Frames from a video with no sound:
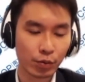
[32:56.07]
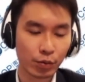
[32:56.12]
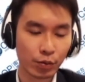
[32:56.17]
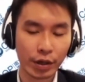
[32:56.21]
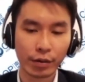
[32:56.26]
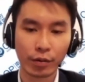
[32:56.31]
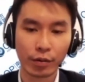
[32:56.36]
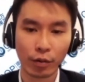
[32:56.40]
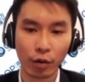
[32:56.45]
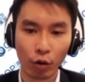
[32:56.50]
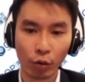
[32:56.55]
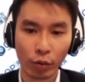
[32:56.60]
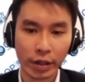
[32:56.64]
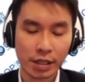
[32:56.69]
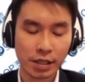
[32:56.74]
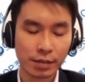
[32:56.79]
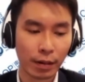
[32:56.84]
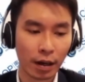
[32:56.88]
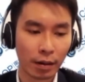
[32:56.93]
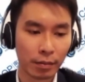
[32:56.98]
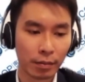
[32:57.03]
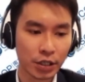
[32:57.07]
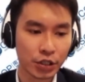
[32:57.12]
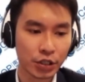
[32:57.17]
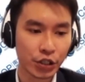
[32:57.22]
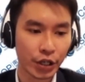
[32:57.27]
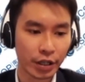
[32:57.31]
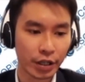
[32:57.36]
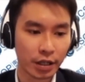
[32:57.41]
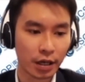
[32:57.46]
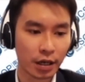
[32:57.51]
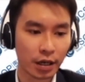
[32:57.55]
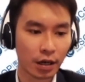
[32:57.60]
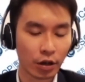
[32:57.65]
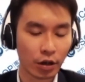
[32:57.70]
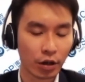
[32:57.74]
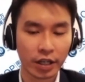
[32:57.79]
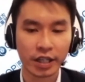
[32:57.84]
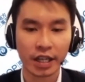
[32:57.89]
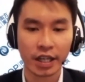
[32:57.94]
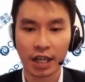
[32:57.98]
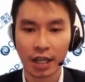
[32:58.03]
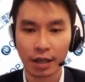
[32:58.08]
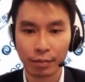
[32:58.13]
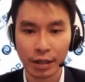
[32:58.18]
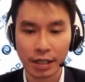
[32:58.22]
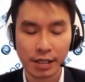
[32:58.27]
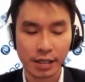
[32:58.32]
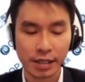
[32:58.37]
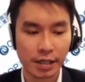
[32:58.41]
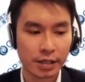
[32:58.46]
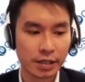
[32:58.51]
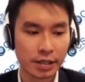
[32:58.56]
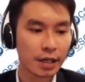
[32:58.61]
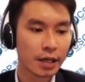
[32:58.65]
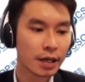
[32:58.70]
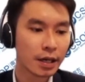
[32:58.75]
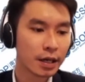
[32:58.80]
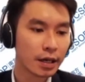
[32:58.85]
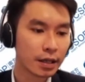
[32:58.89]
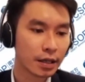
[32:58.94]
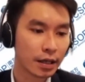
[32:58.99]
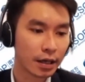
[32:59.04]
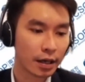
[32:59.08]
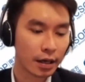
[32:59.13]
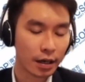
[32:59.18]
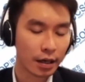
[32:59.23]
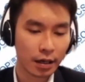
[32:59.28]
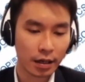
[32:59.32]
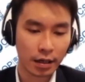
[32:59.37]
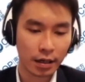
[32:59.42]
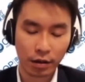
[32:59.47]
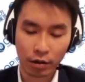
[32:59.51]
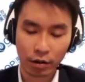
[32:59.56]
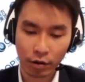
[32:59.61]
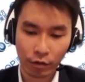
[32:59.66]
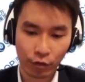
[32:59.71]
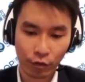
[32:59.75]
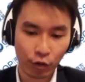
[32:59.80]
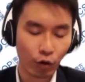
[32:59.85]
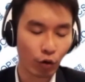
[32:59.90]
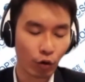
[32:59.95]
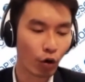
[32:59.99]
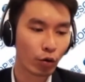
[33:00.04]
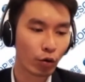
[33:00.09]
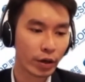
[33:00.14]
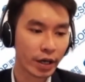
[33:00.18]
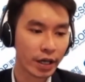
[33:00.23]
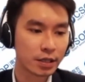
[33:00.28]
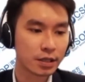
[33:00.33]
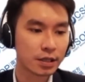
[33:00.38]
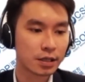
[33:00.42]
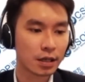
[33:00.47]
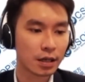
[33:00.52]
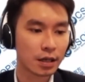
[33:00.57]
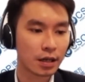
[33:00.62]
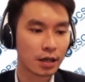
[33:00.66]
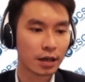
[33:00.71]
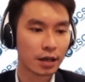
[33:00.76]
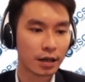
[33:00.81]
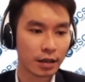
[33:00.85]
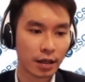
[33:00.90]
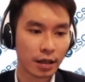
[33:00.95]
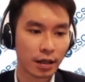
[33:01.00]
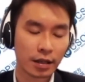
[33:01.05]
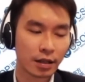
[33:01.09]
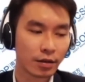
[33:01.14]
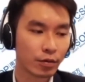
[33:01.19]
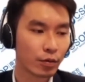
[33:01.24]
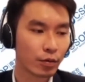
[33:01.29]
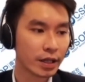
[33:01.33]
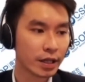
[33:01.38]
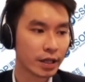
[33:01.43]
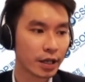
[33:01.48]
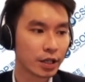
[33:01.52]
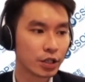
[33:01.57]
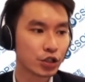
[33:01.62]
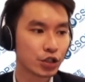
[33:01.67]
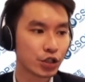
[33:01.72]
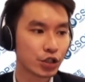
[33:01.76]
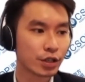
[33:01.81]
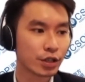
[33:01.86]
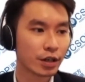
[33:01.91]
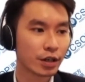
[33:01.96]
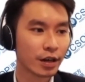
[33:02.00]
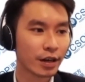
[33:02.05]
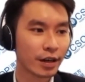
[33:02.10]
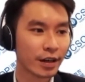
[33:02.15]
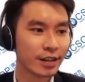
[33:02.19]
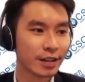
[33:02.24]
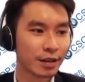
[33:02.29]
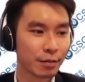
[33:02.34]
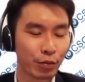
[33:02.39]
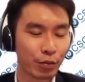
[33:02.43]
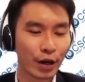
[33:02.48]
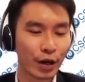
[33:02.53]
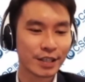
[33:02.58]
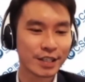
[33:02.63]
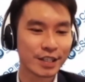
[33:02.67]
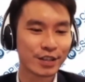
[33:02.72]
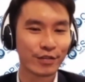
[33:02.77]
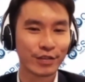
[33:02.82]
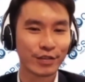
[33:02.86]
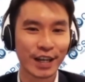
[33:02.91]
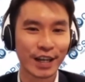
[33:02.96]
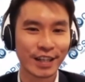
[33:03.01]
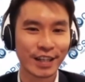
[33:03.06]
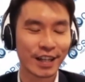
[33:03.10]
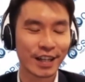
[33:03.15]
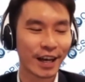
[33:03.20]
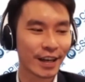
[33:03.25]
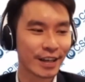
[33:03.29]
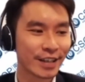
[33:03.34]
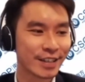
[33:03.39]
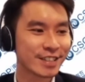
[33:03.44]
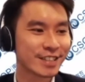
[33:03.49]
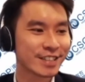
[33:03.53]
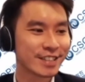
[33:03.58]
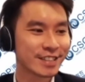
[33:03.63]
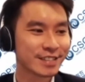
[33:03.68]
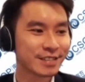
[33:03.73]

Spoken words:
We always publish it on a daily basis, the full holdings and then the weightage and the prices of the underlyings.